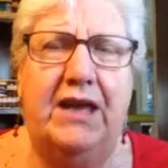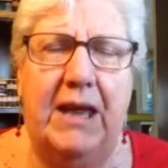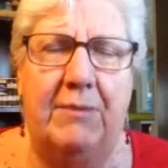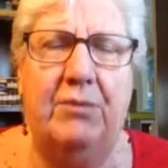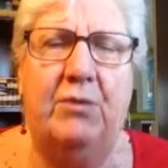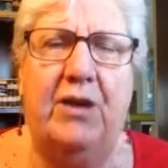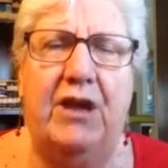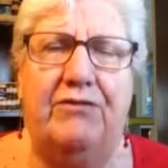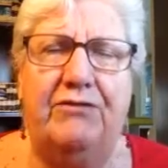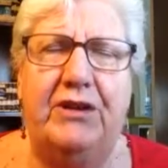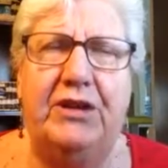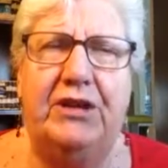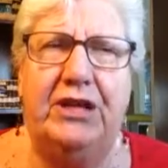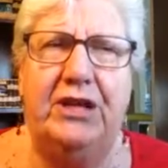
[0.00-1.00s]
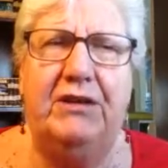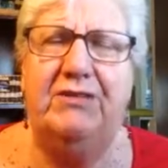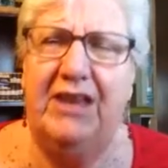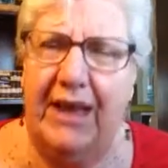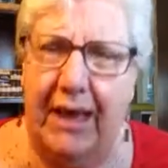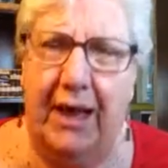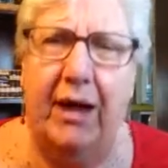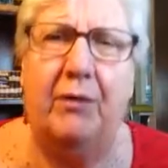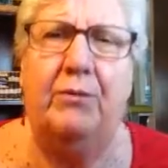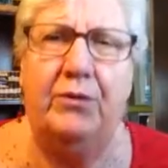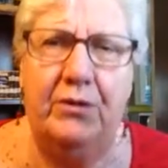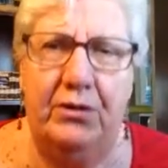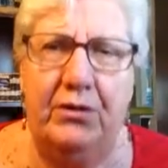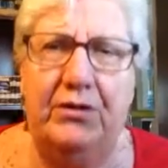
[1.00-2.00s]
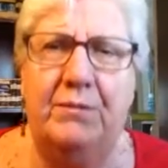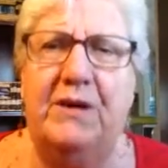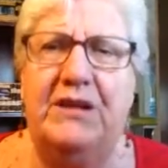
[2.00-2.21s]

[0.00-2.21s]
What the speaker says: I came away feeling, yeah, worth